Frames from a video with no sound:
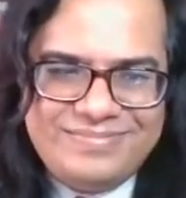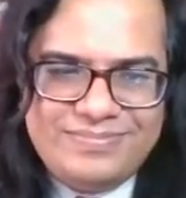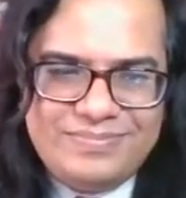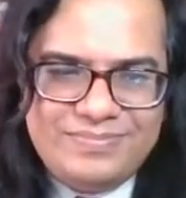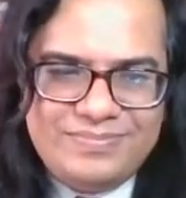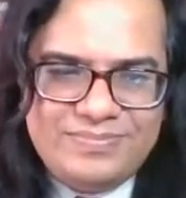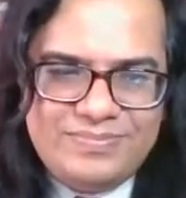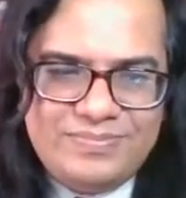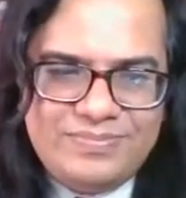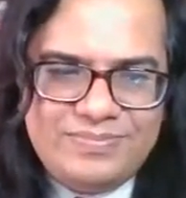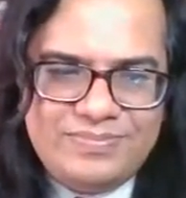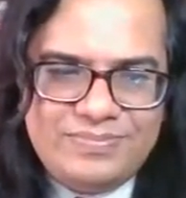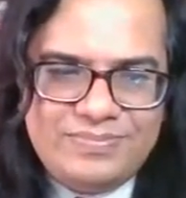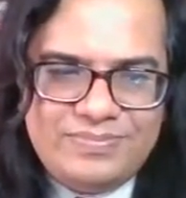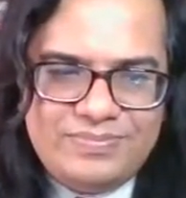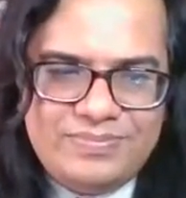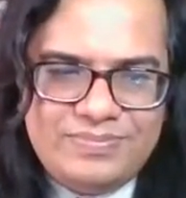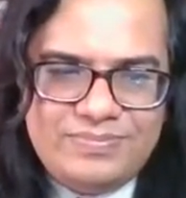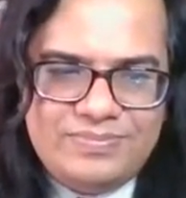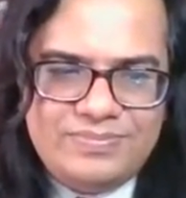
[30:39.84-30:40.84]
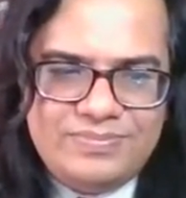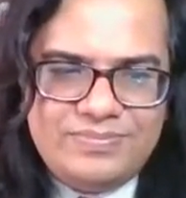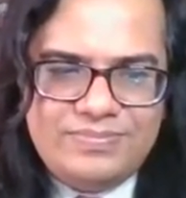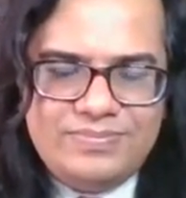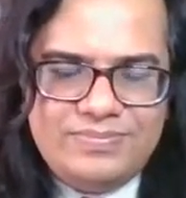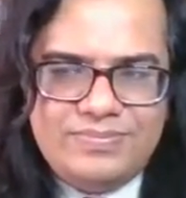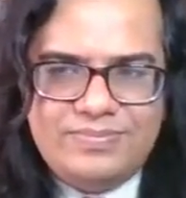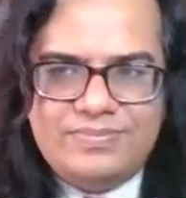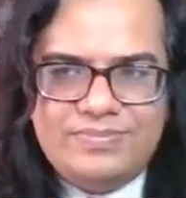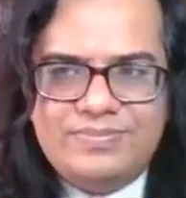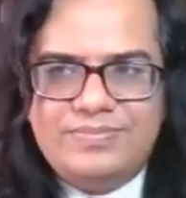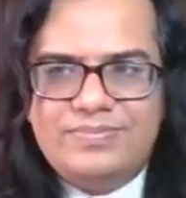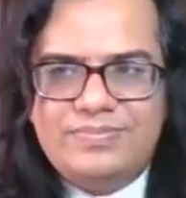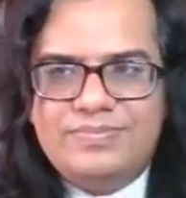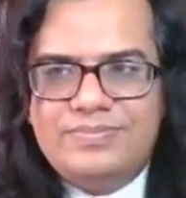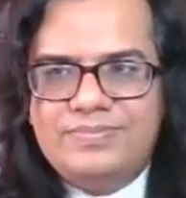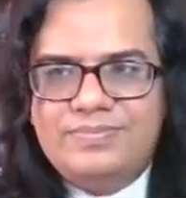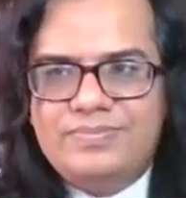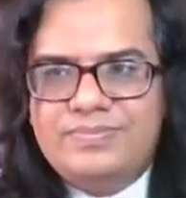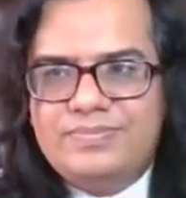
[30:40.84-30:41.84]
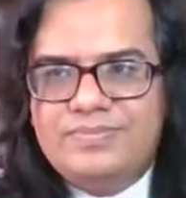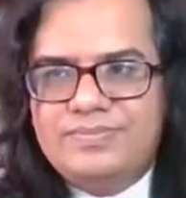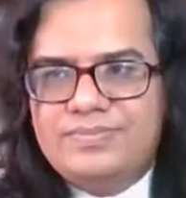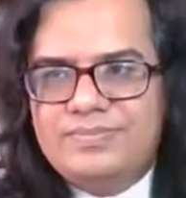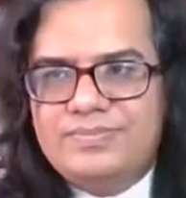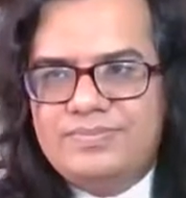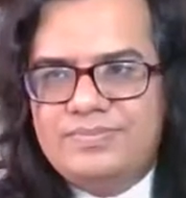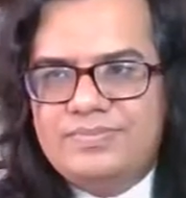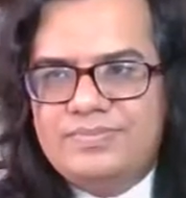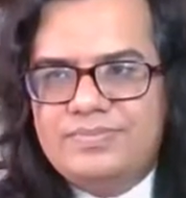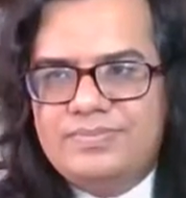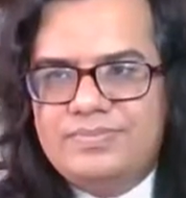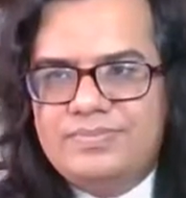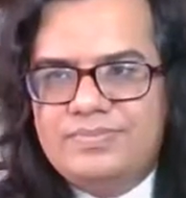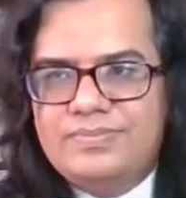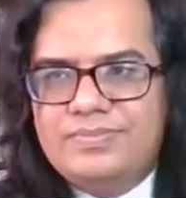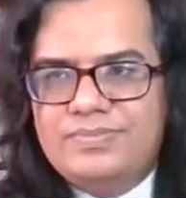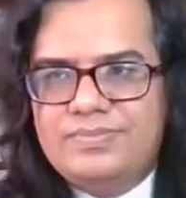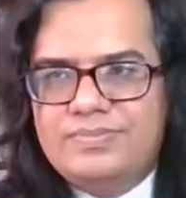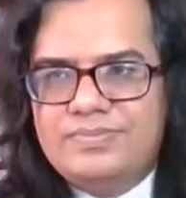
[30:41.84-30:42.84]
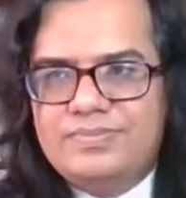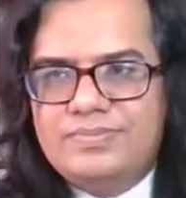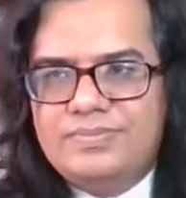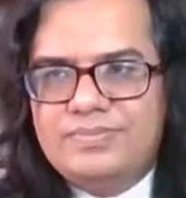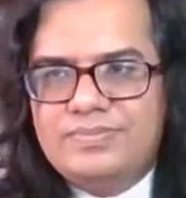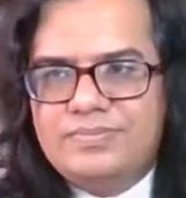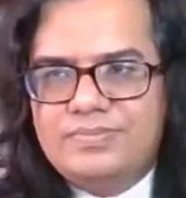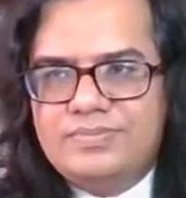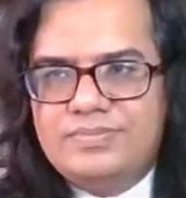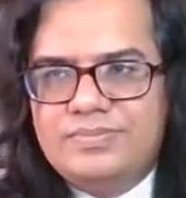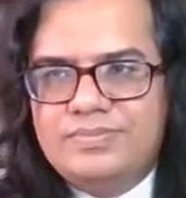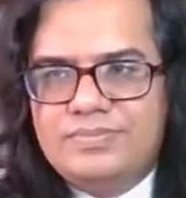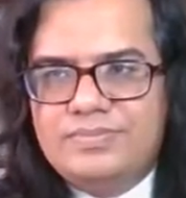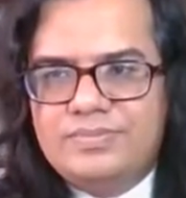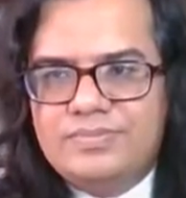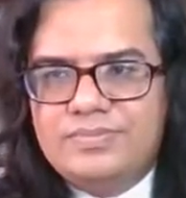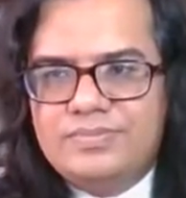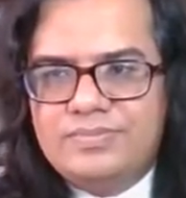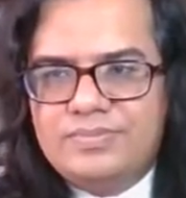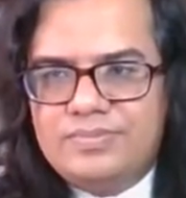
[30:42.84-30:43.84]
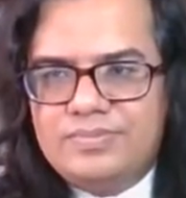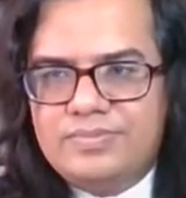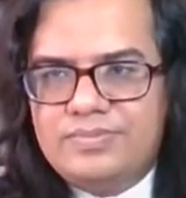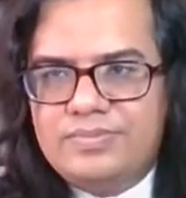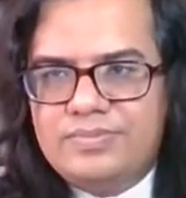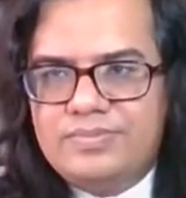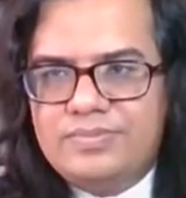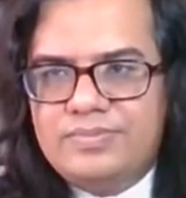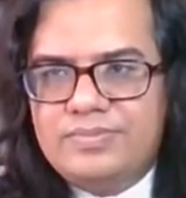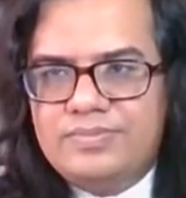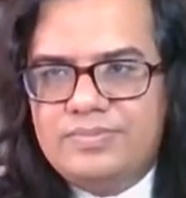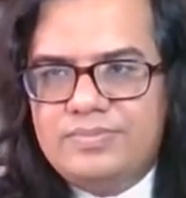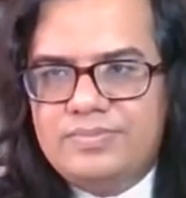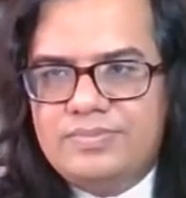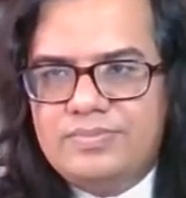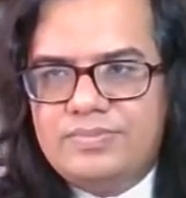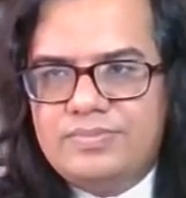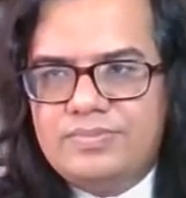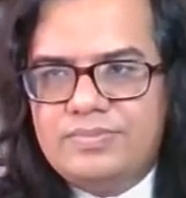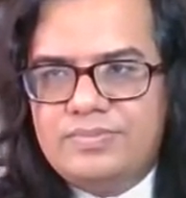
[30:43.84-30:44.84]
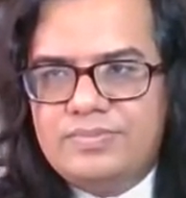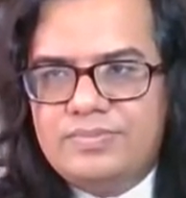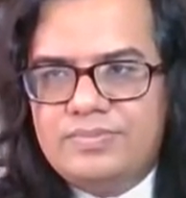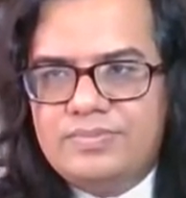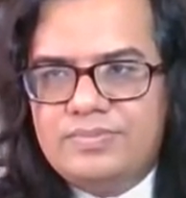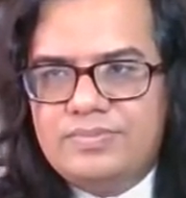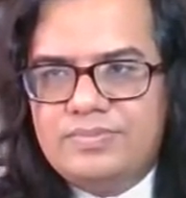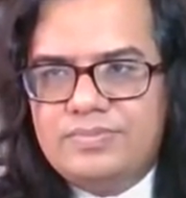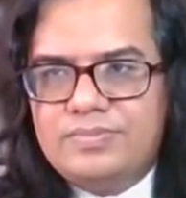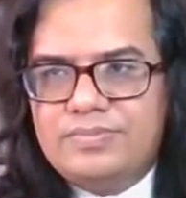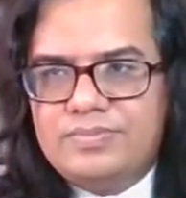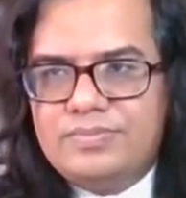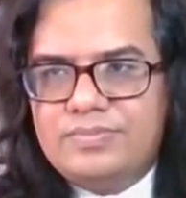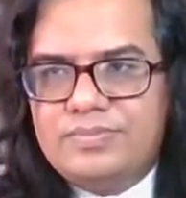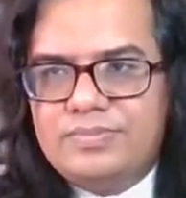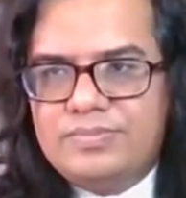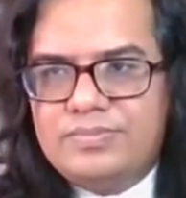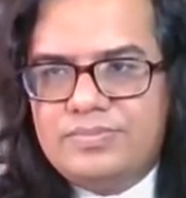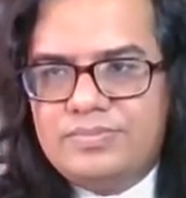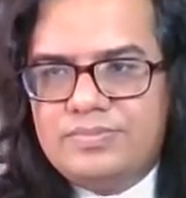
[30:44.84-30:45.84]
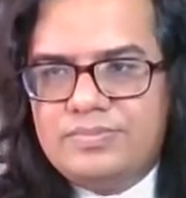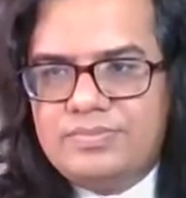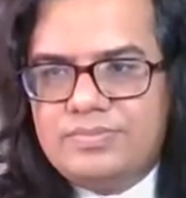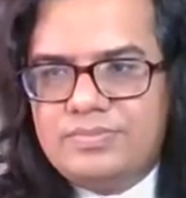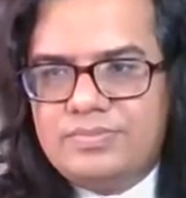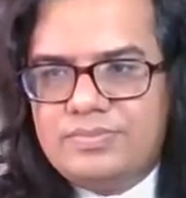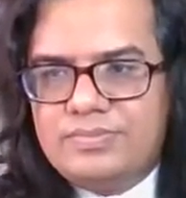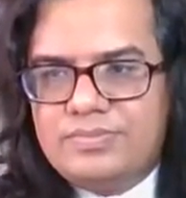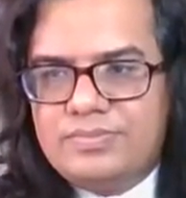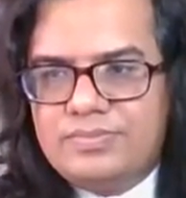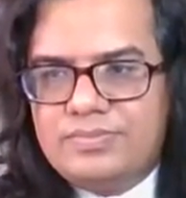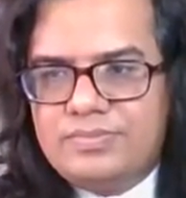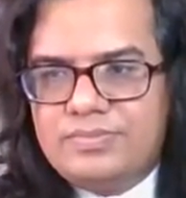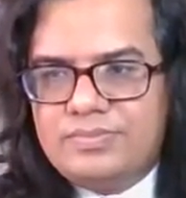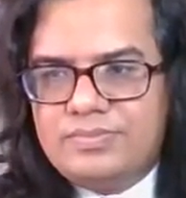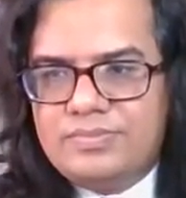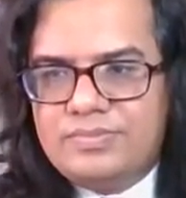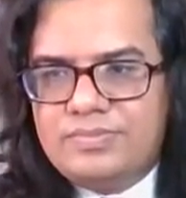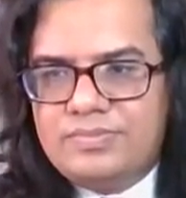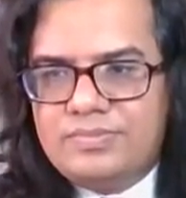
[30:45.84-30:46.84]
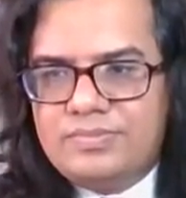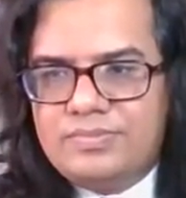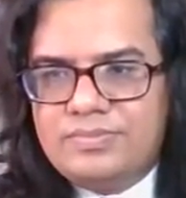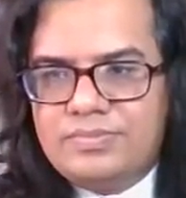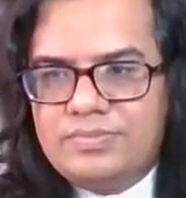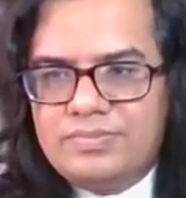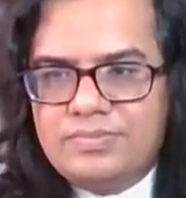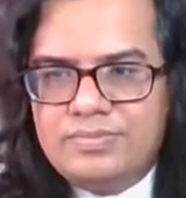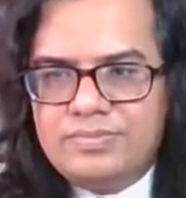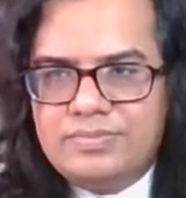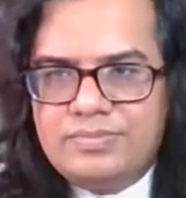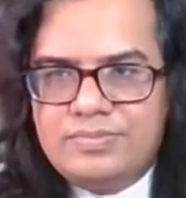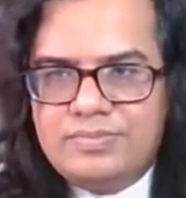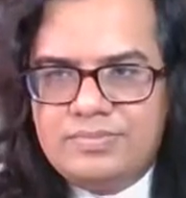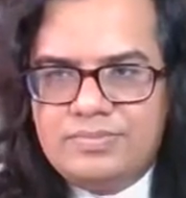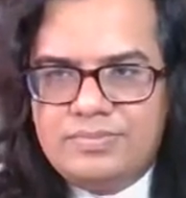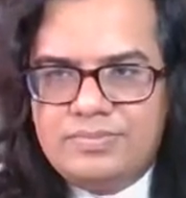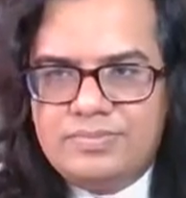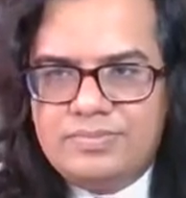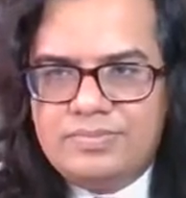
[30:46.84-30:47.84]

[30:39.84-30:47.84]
This person isn't speaking.